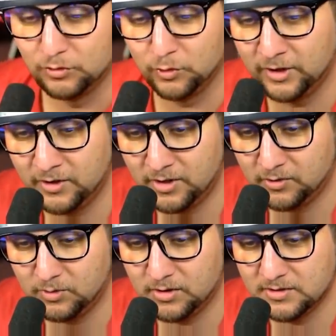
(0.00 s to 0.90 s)
So there I
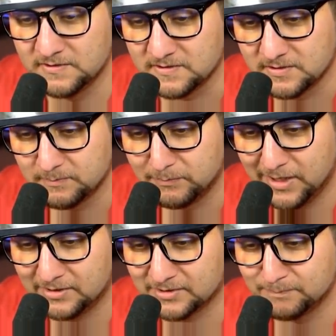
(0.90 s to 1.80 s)
was,
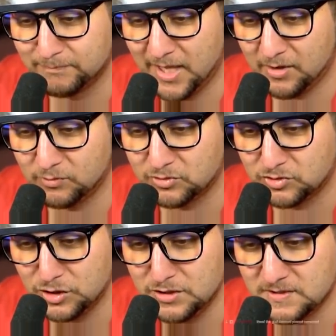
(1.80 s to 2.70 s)
back to back with
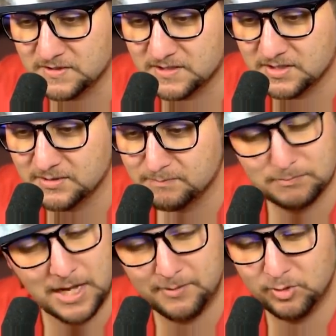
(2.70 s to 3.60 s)
Jesus,
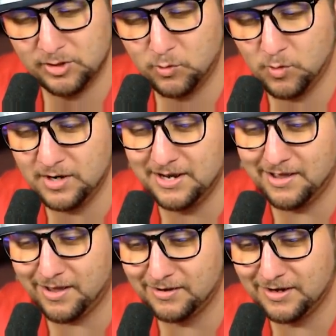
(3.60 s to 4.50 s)
Bible in one
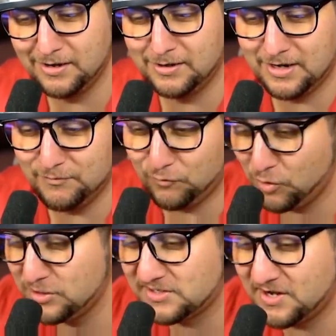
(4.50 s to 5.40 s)
hand,
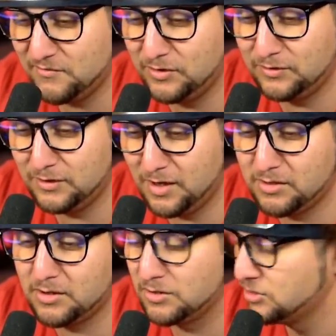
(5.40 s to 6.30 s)
AK-47 in the
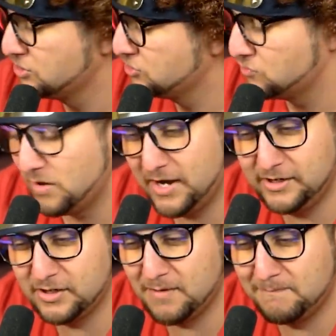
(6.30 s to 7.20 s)
other,
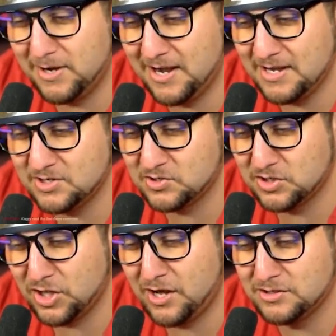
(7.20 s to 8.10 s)
ready to
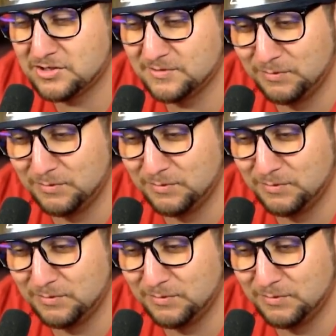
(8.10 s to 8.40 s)
bless thoughts,